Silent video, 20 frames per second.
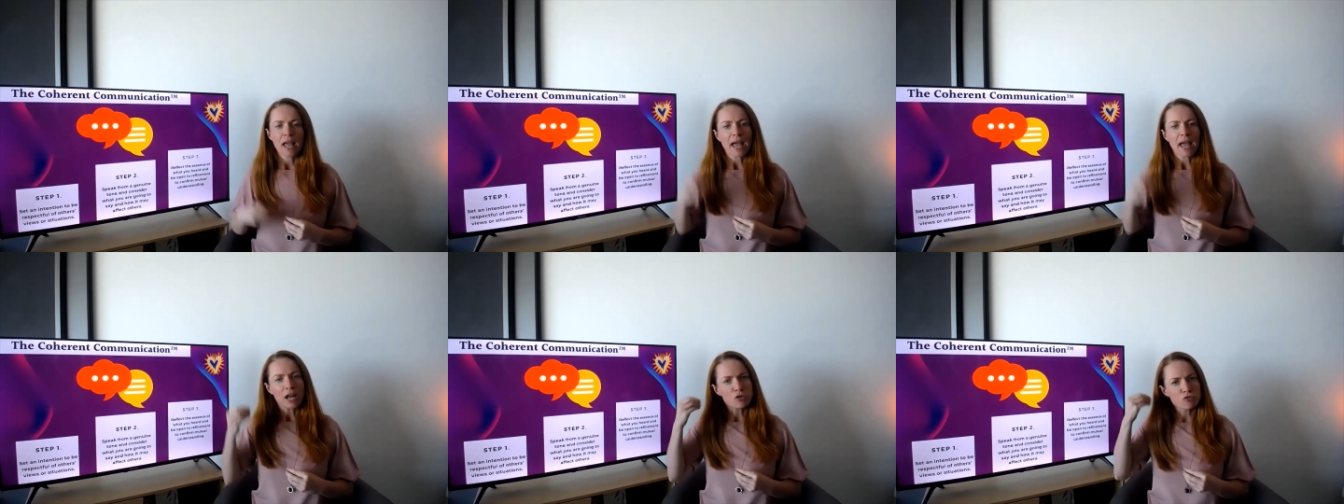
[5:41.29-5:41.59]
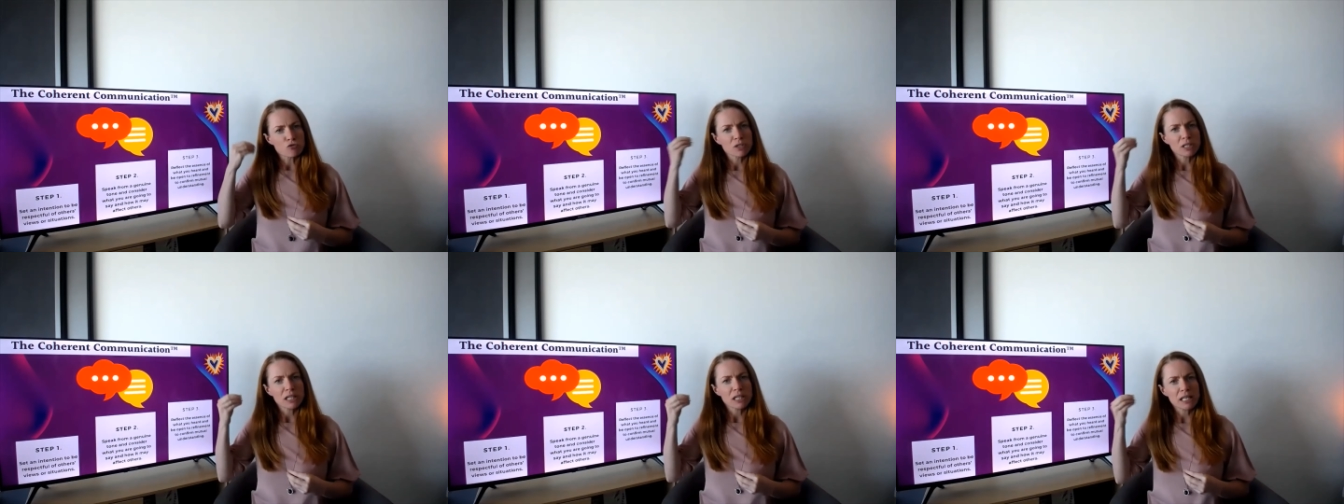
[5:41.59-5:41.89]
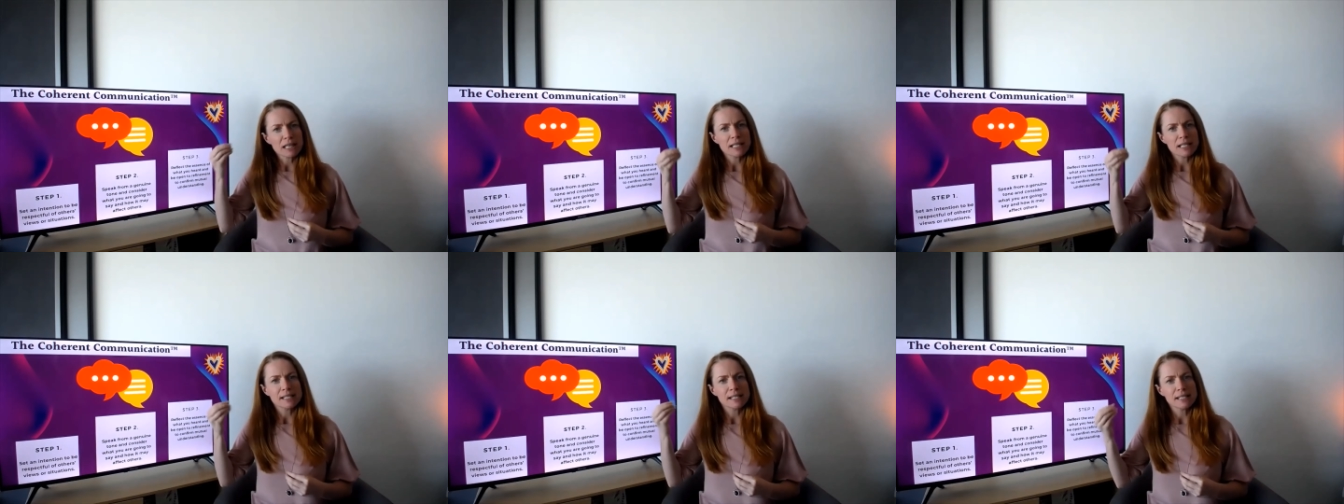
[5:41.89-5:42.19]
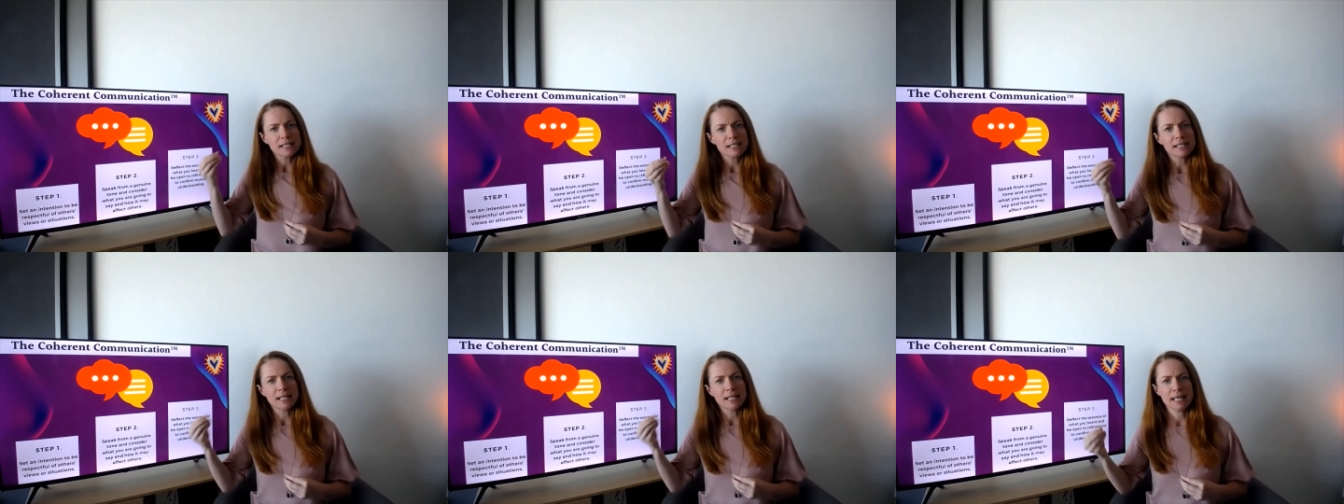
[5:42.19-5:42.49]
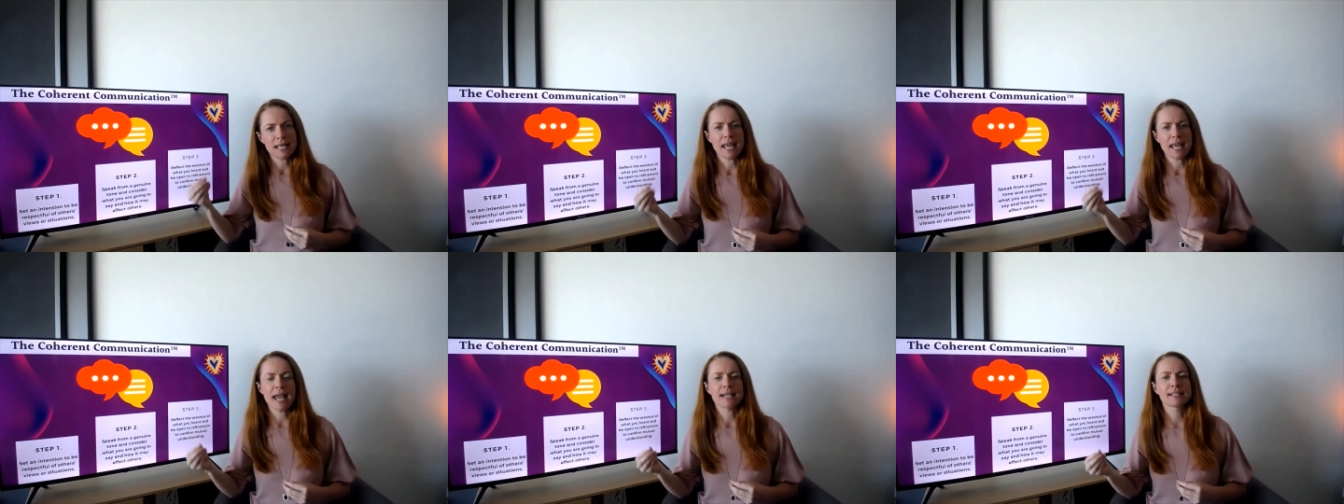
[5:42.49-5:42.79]
and really listen to
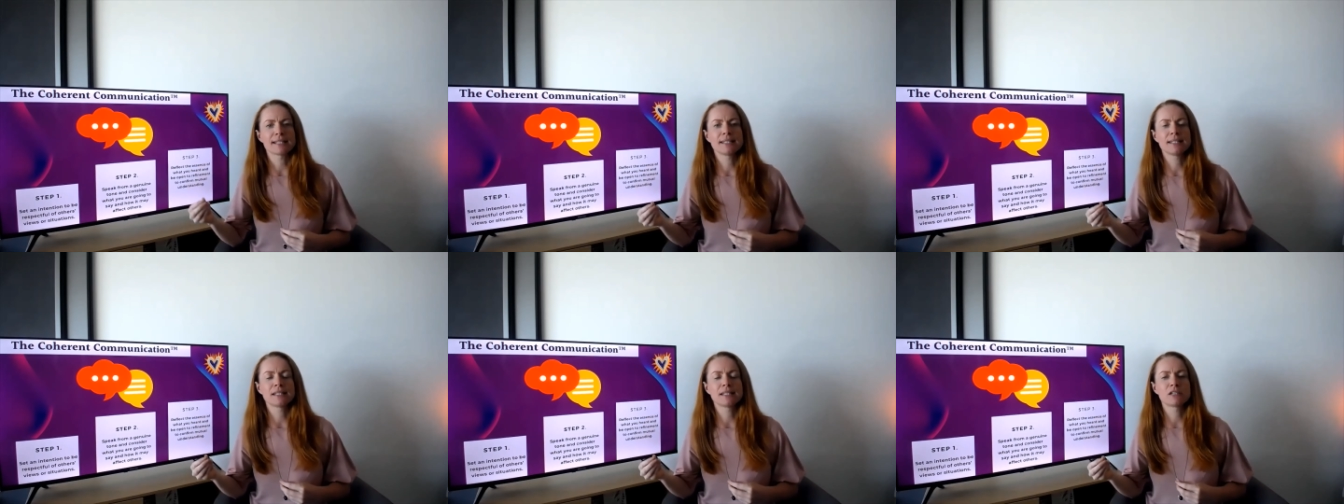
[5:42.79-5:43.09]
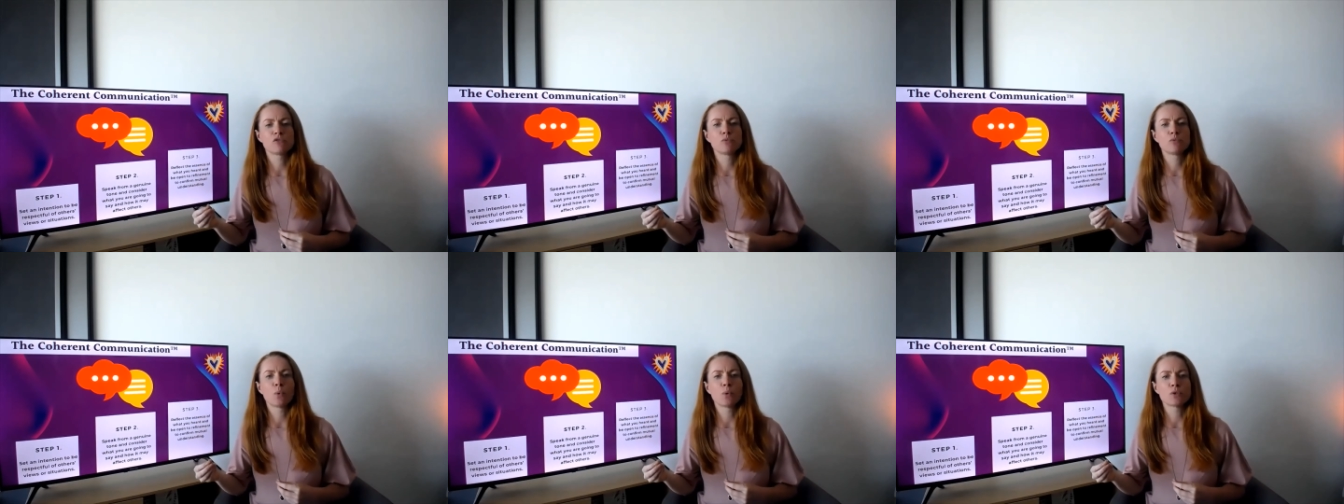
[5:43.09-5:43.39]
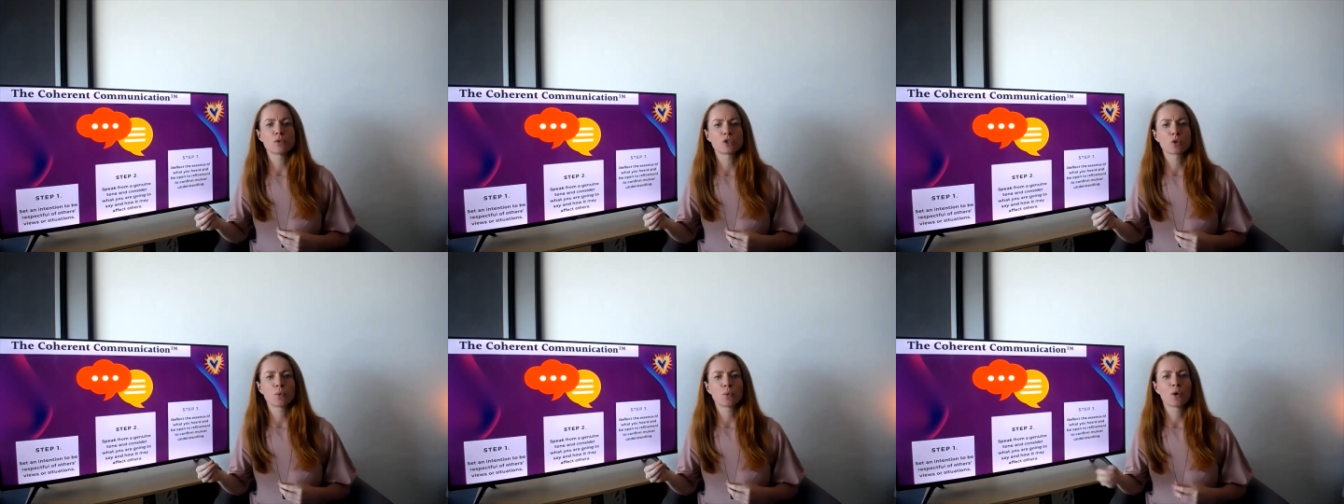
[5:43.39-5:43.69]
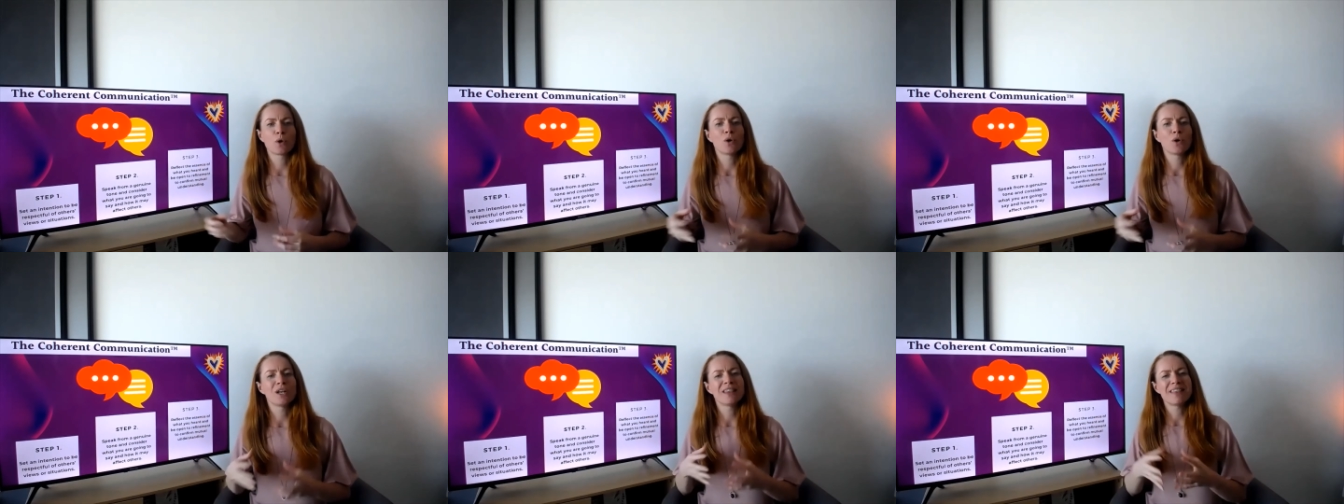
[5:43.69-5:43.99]
the essence of what's going on.